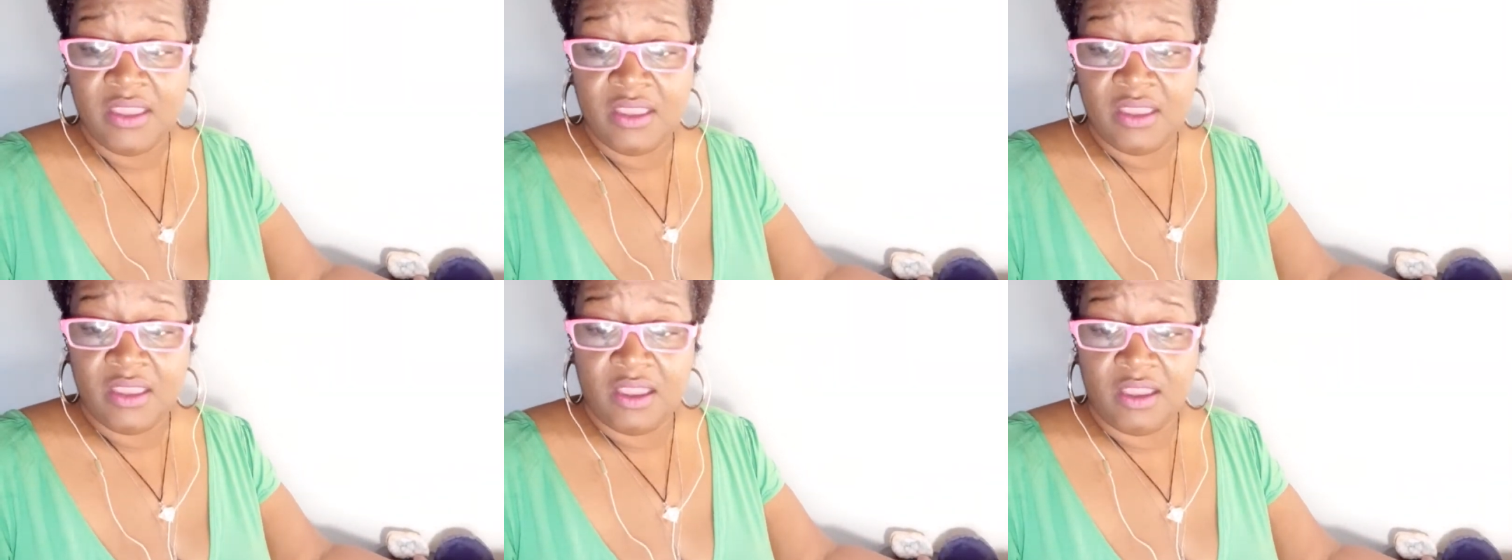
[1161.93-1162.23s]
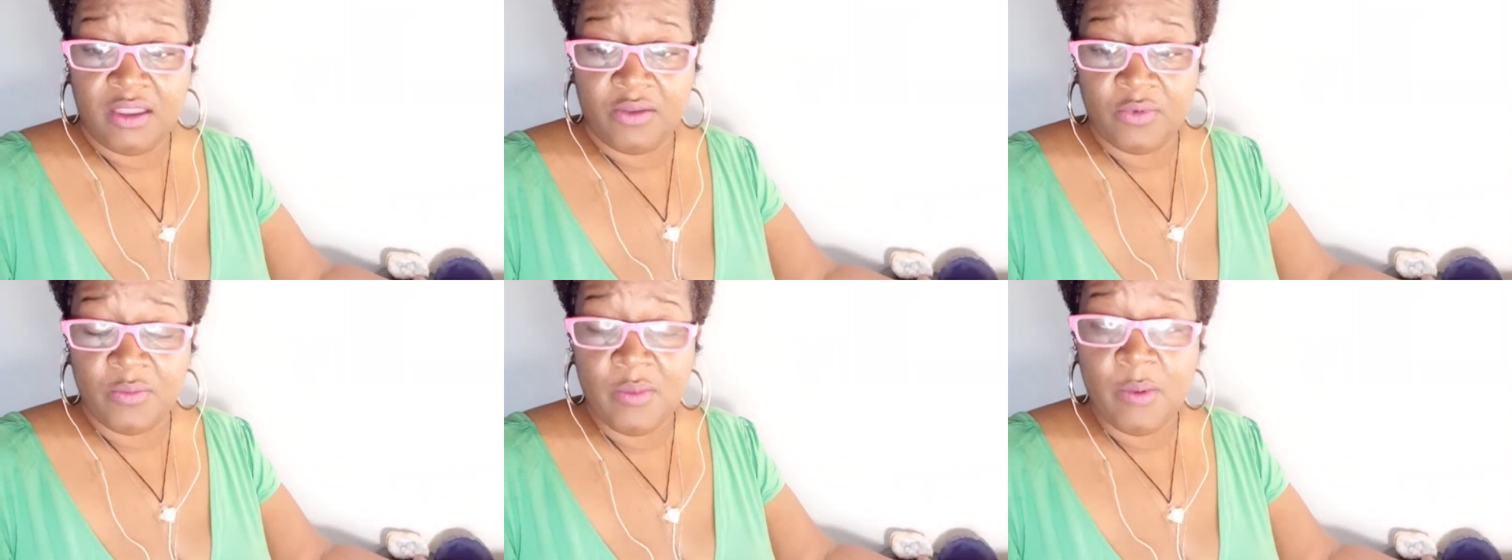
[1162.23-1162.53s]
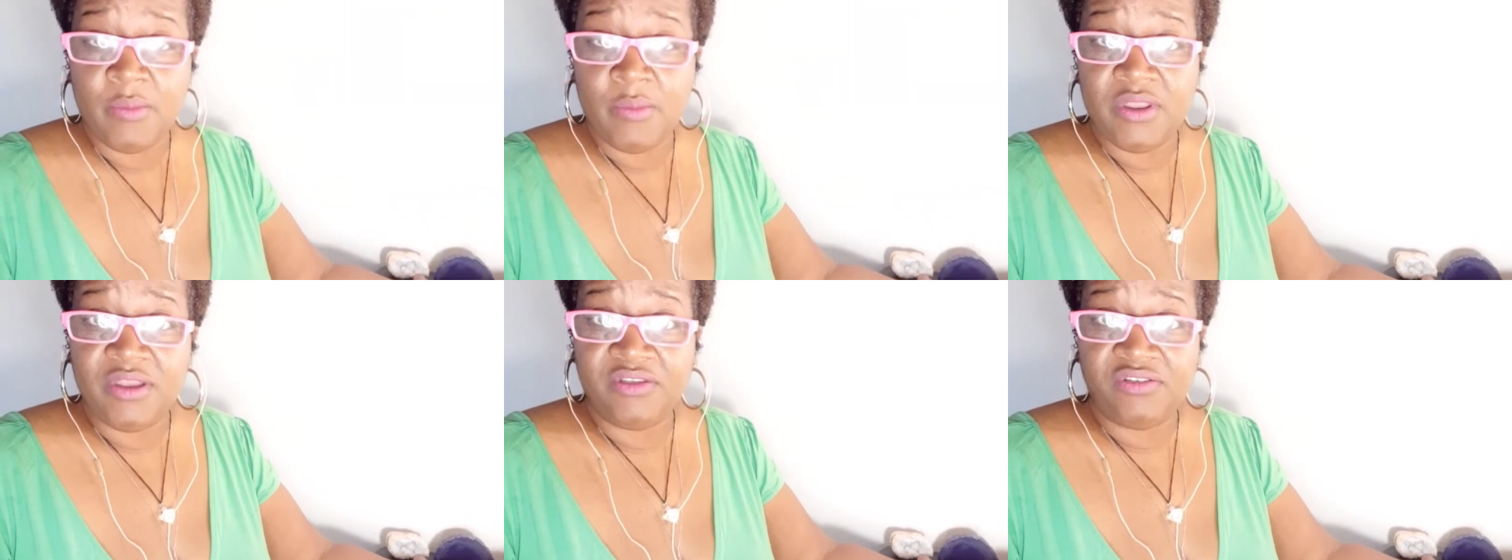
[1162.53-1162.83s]
Remember
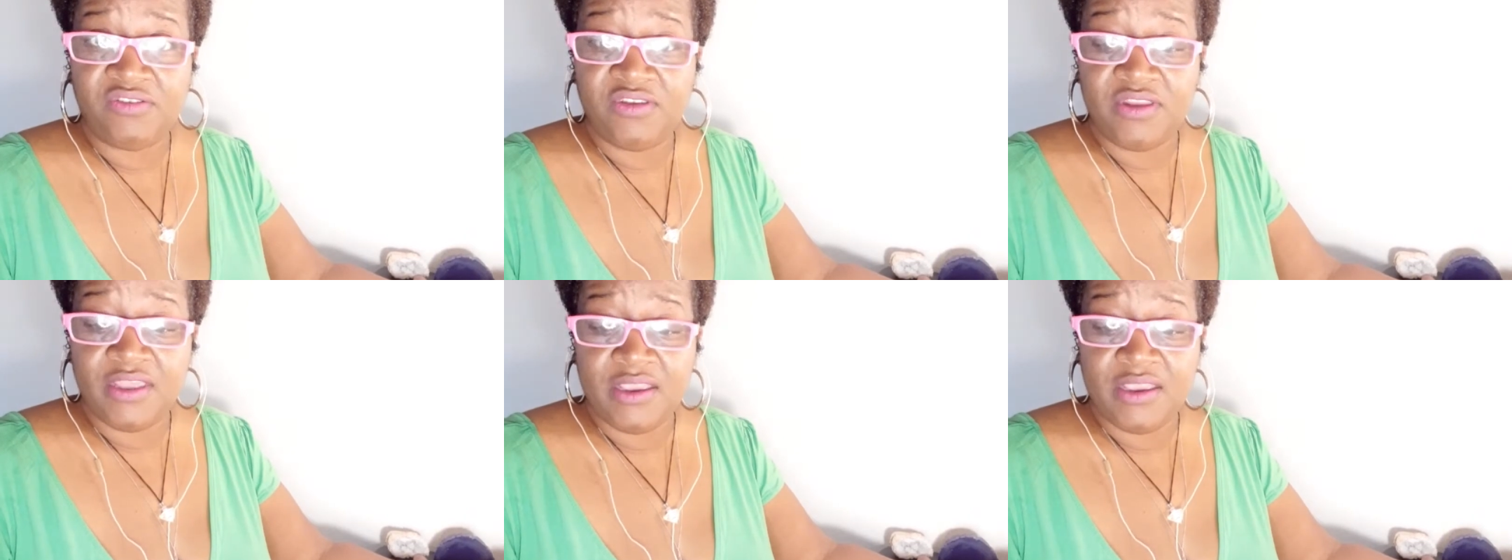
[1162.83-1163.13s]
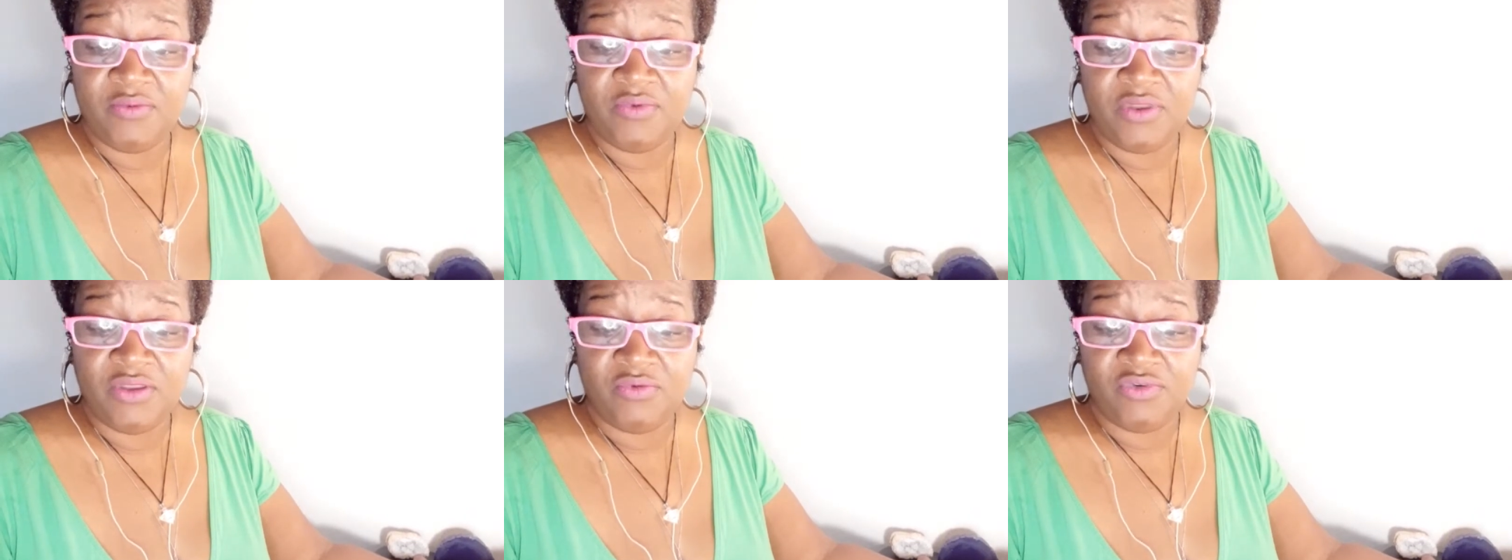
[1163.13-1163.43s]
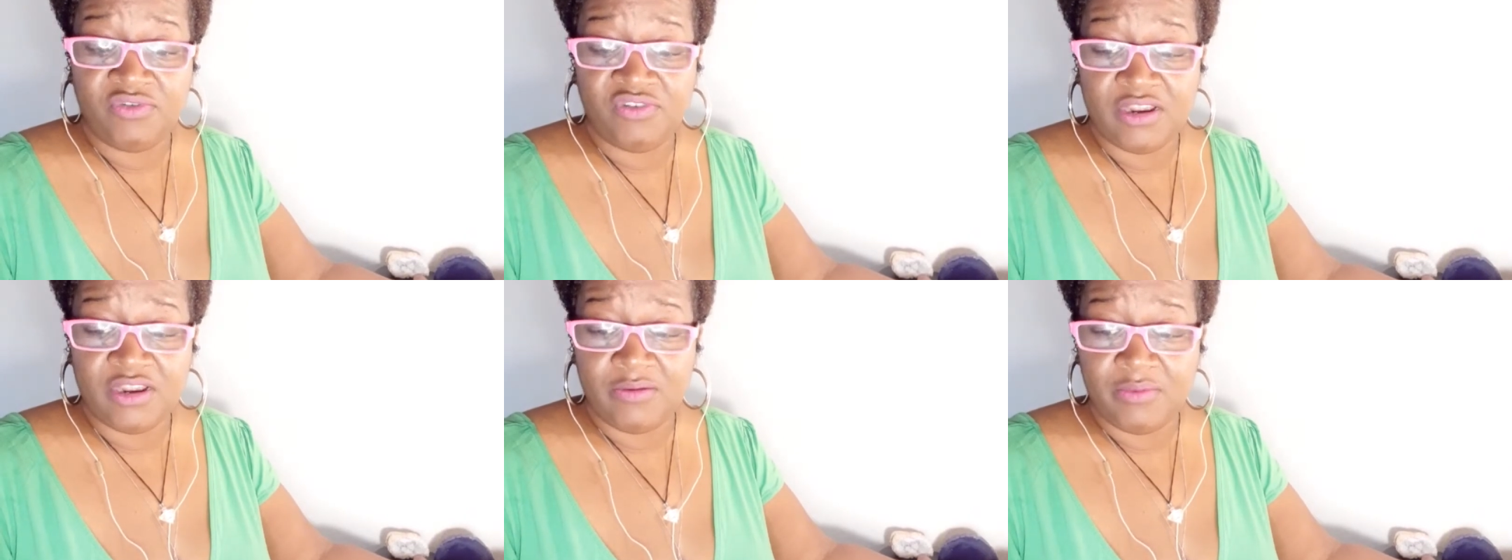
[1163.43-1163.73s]
yesterday we were
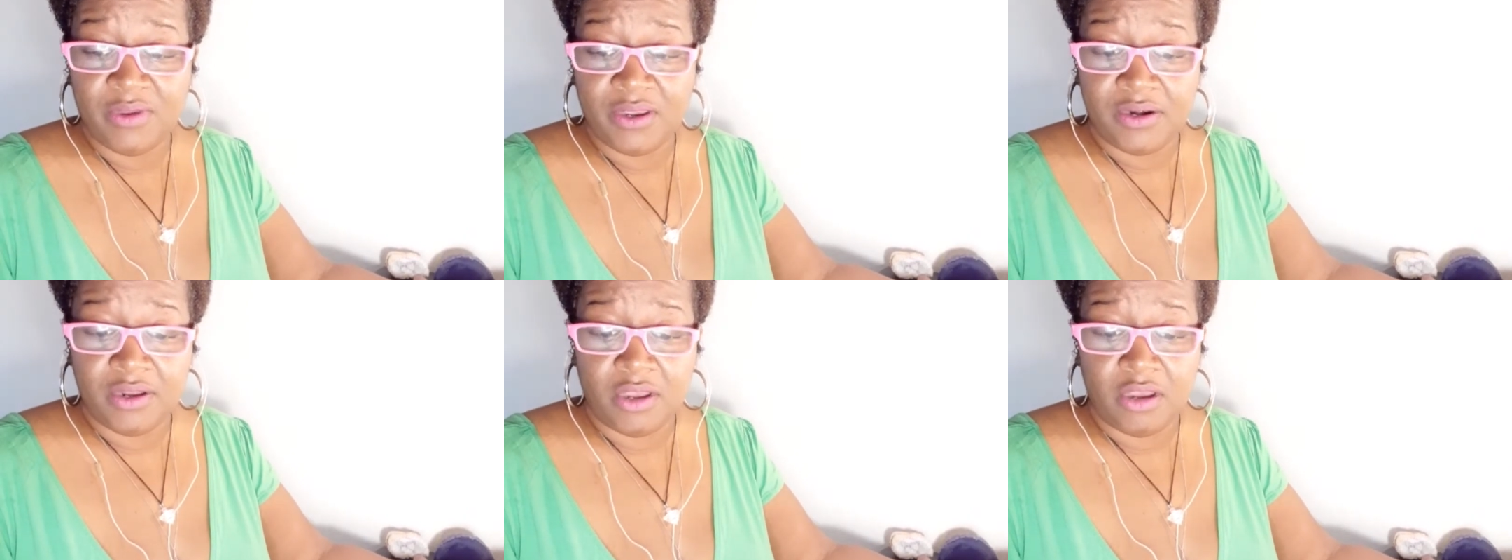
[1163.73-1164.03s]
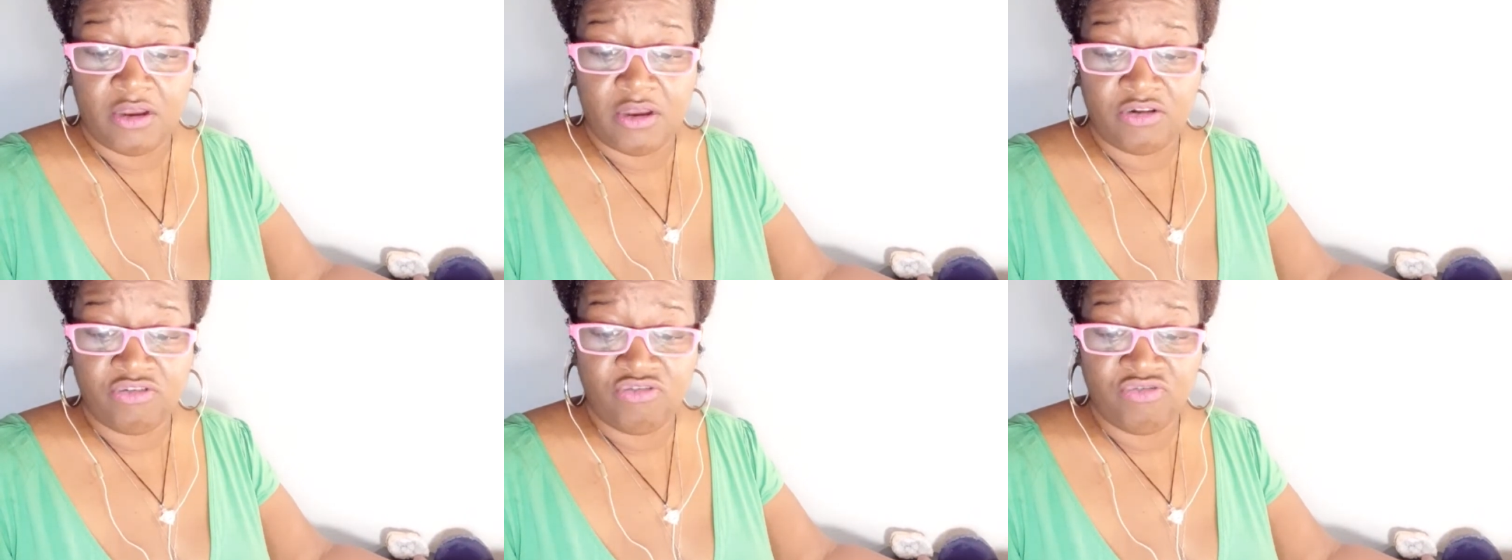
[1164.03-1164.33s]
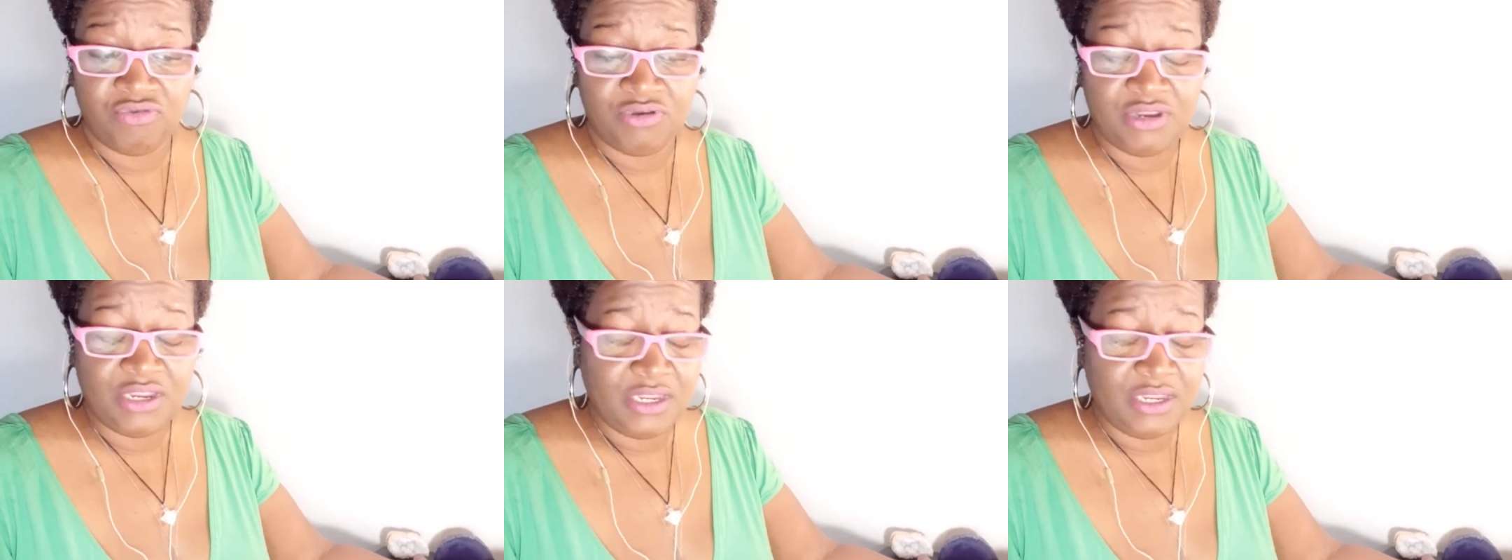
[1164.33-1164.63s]
talking about
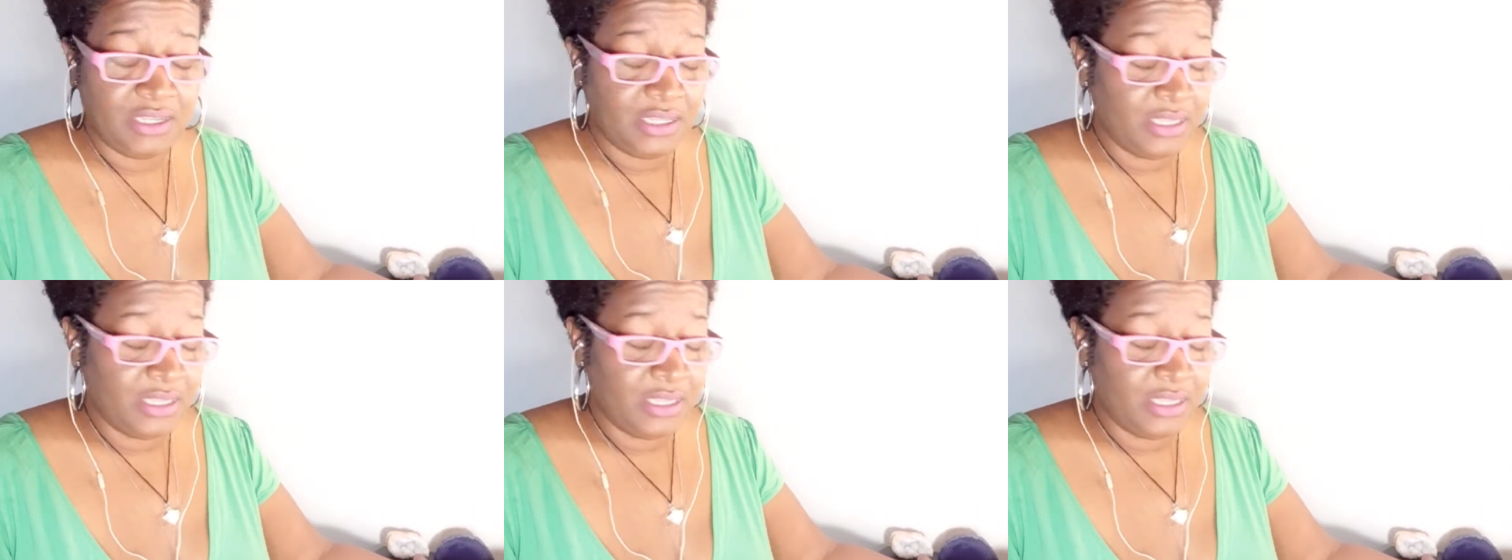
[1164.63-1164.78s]
Audrey.